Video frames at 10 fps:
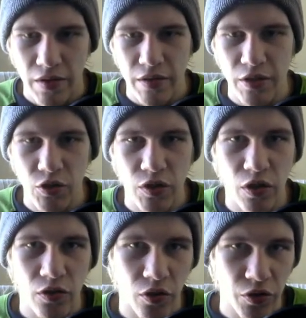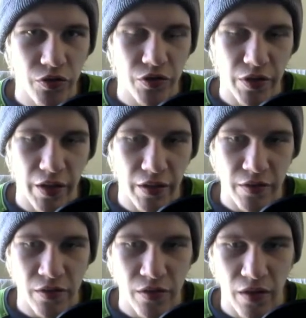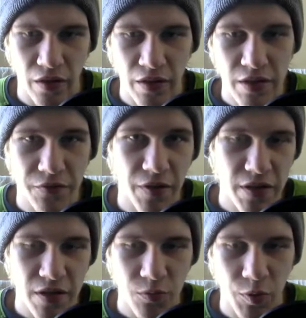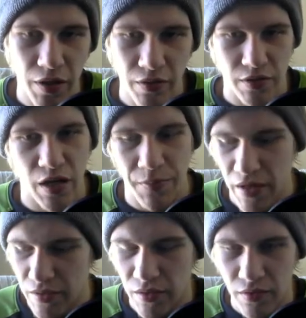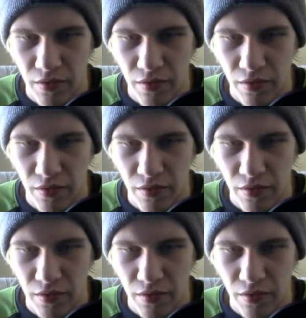Since you're not using any interfaces, we can type that as